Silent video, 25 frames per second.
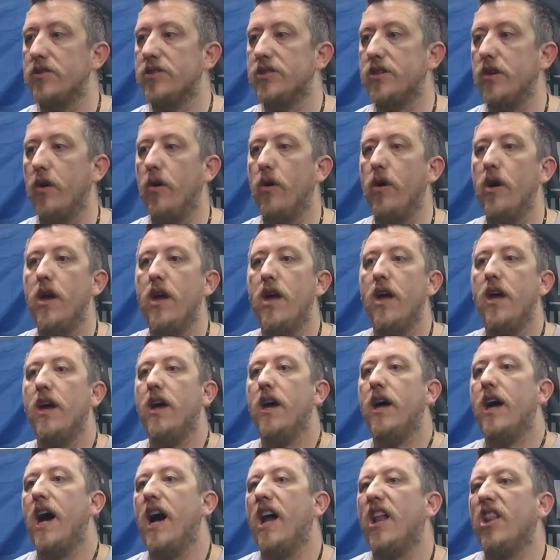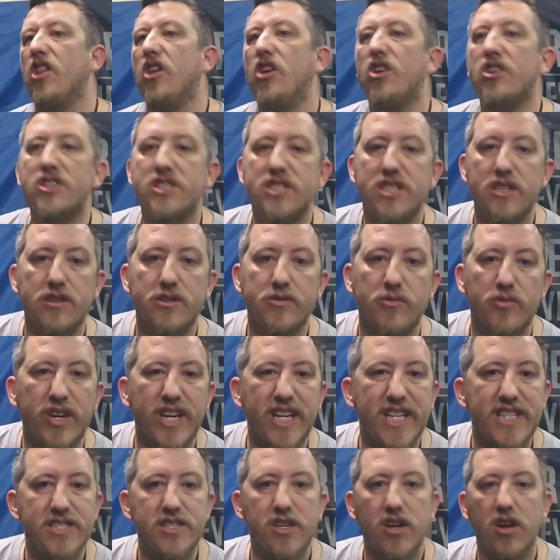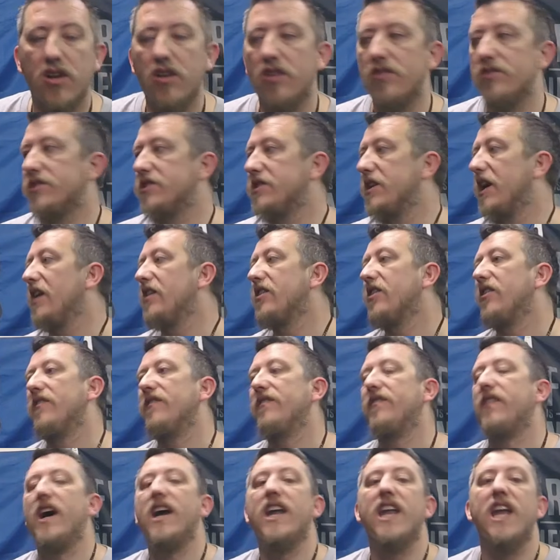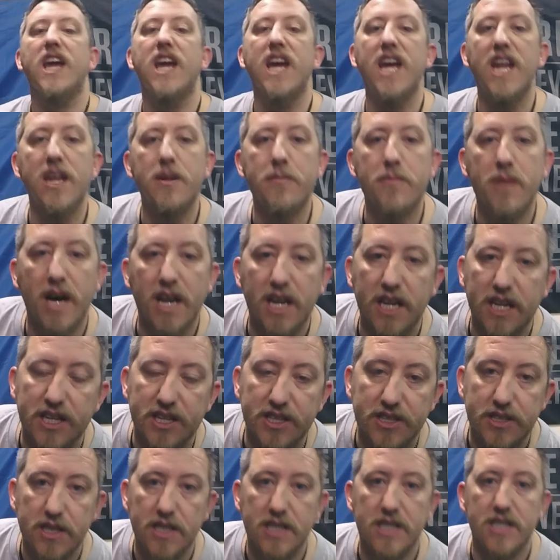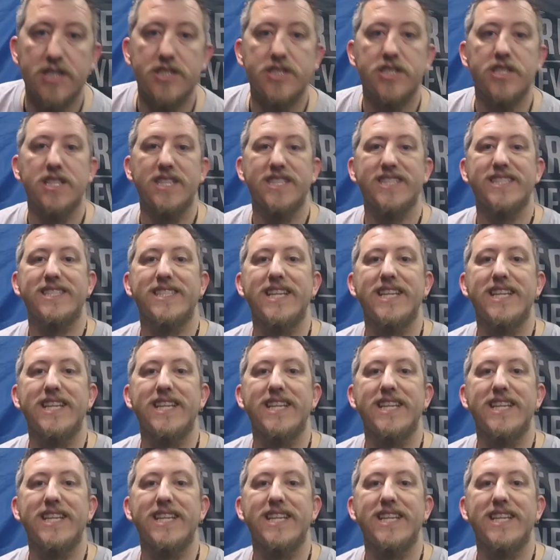So I looked and researched, and I couldn't find anybody to touch this